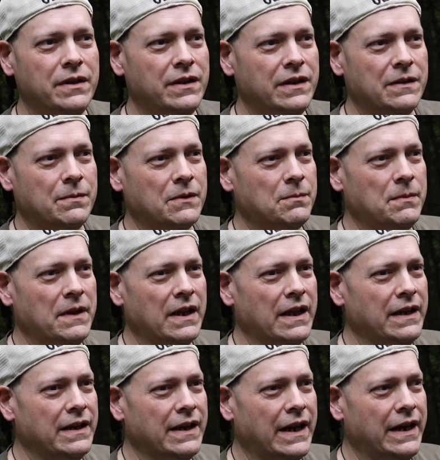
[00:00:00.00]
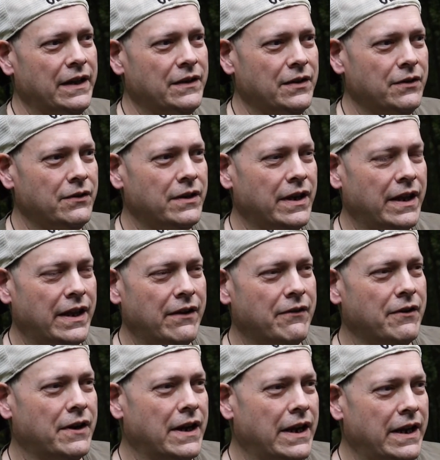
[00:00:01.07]
It's supposed to be like 92 today. They
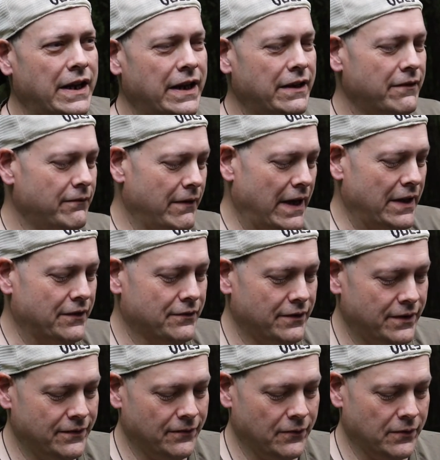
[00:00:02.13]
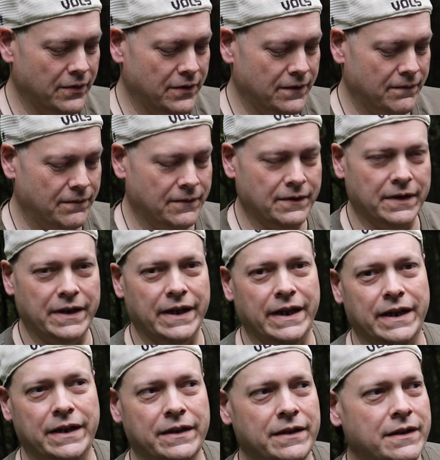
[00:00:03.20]
already got heat advisories for us for today.